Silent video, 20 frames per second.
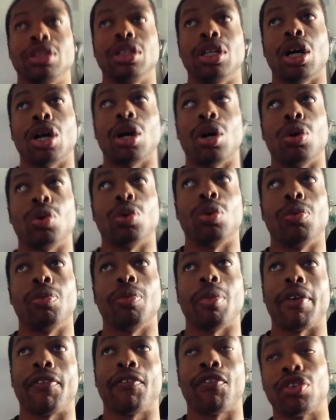you know,
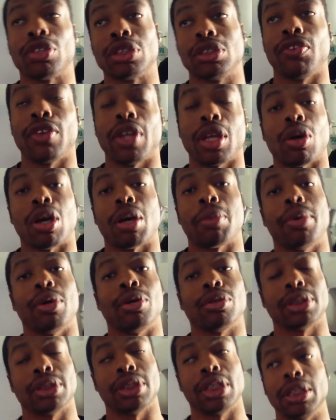my first video I
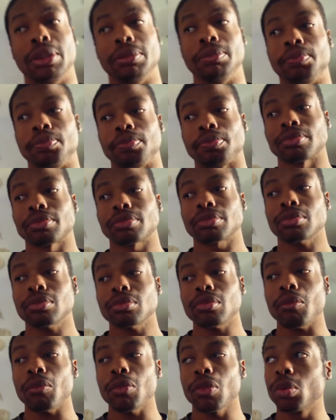posted
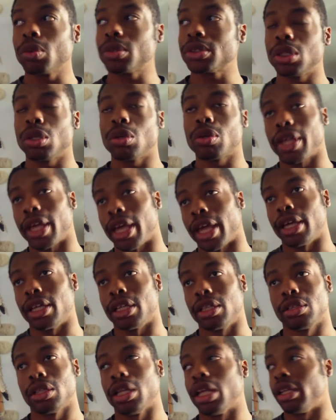was
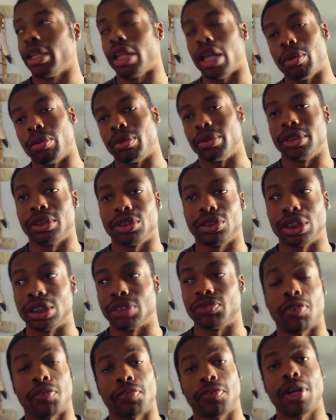okay. That, that was
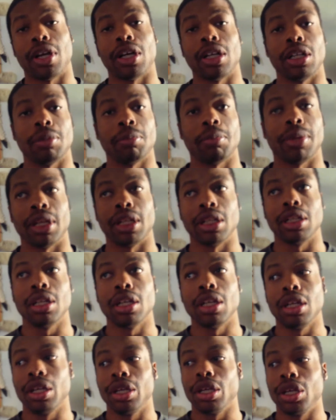just for fun, but,
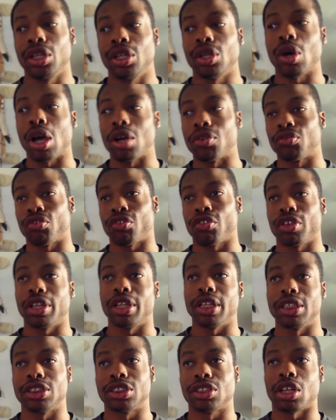you know, I've
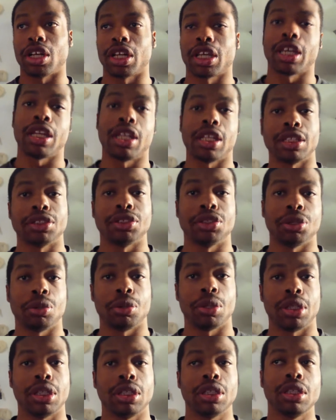really started to get
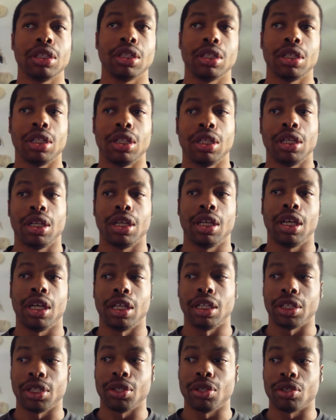into it.
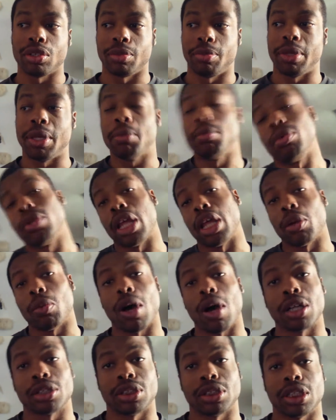And, you know, the people
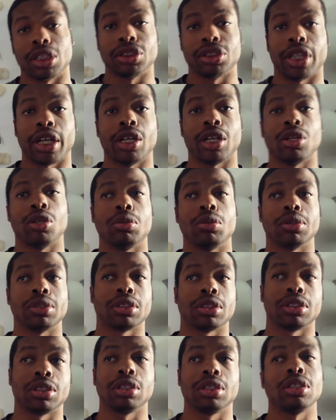that watched the channel
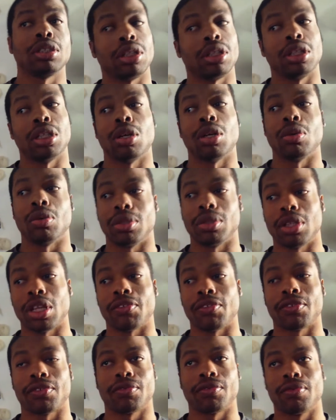was, you know,
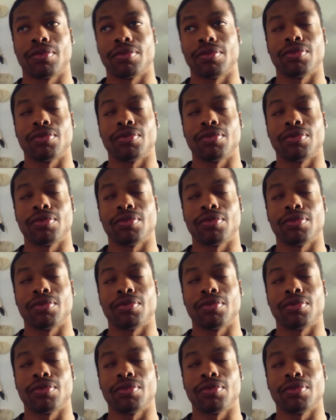left